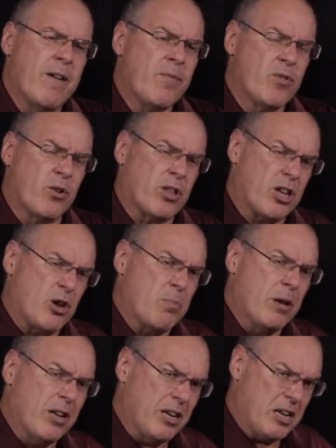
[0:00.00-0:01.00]
No, the
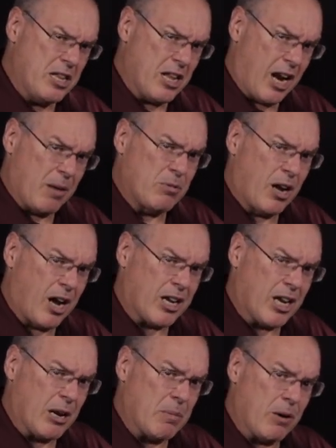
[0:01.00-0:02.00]
humility that I'm
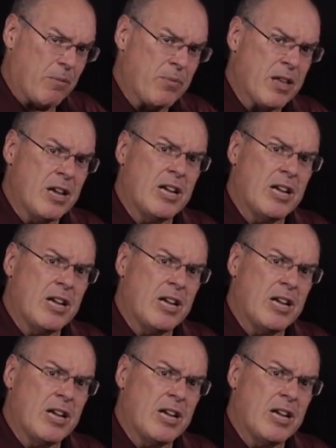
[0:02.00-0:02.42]
talking about